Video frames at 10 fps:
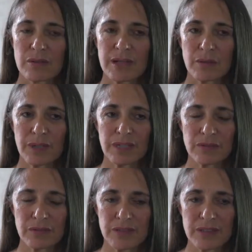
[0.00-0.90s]
right away
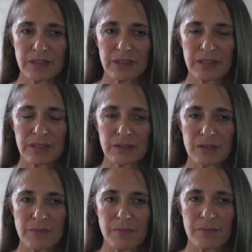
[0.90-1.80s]
to a facility
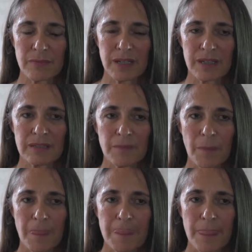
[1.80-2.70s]
close by,
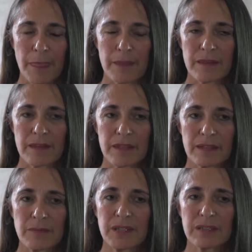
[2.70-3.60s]

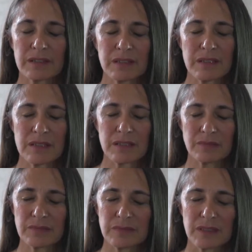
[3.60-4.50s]
and immediately
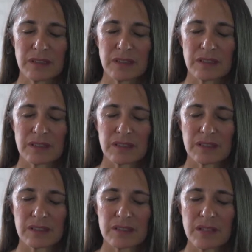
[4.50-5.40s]
some
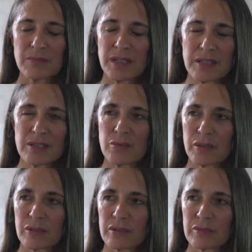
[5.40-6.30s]
some tests
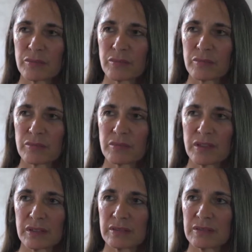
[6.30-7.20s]
were
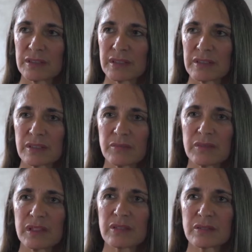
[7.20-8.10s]
done, like some
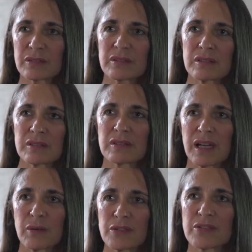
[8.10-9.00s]
things.
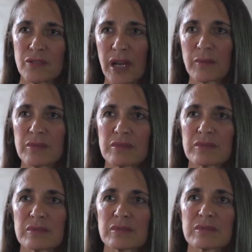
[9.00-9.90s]
I was strapped
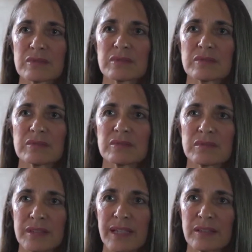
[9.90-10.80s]

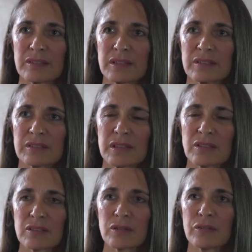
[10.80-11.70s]
down in
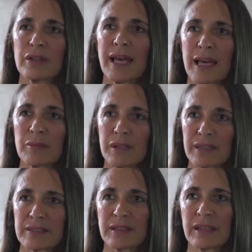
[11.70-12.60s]
a sort of
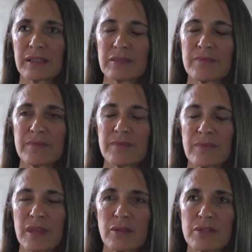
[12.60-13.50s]
lab-like setting.
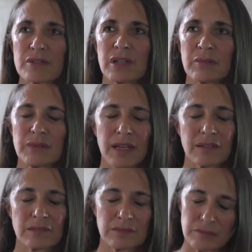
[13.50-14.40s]
I was strapped
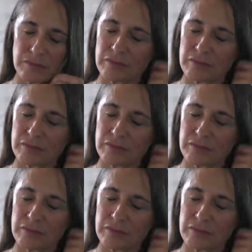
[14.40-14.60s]
down.